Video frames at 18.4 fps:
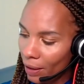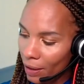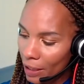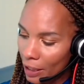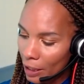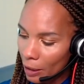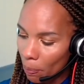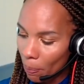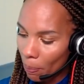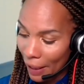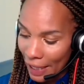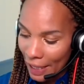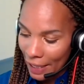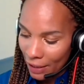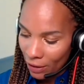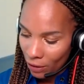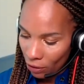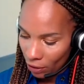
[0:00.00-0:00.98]

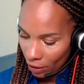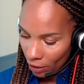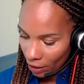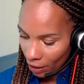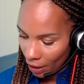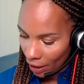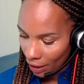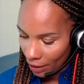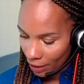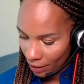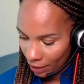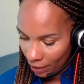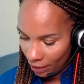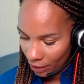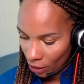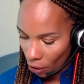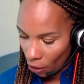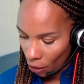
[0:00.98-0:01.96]
space to discuss
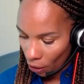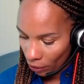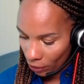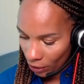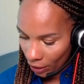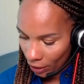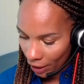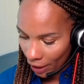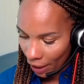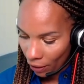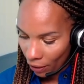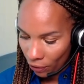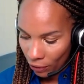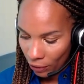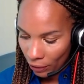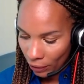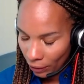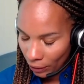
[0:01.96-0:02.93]
this all
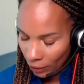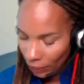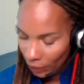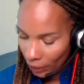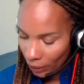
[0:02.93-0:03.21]
together.